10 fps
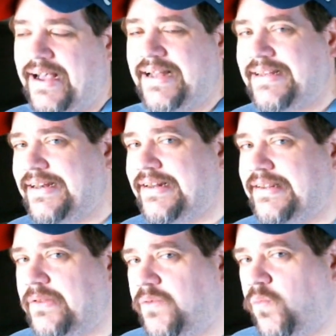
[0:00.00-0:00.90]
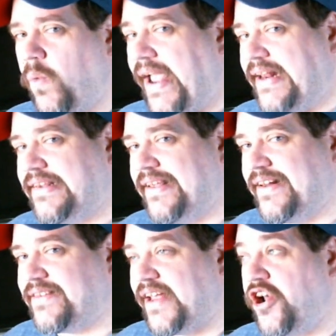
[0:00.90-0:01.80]
I tend to wait
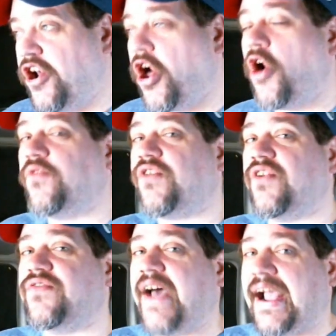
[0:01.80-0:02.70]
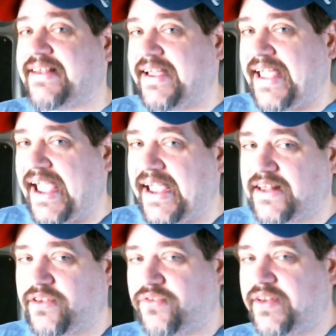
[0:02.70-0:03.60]
unless I know for a fact I can't
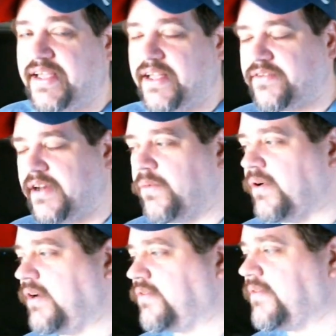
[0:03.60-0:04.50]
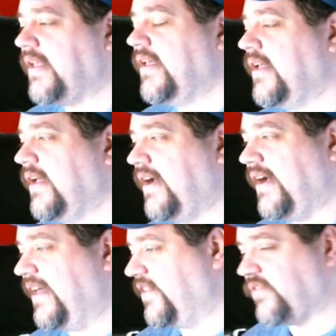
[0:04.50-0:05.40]
get those decals anywhere else.
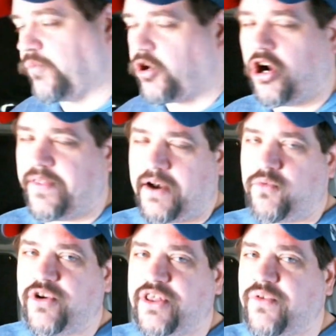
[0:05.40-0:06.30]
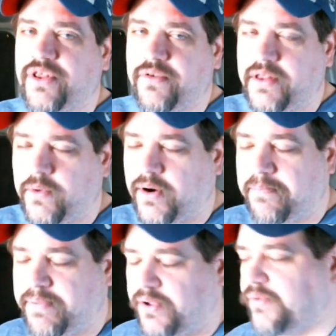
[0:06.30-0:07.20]
Uh, and it's a car that I really, really, really want to
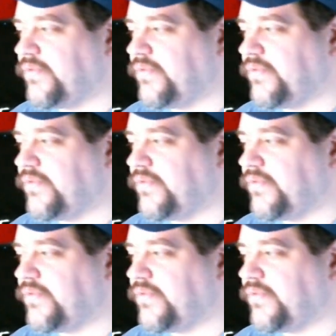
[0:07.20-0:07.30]
build.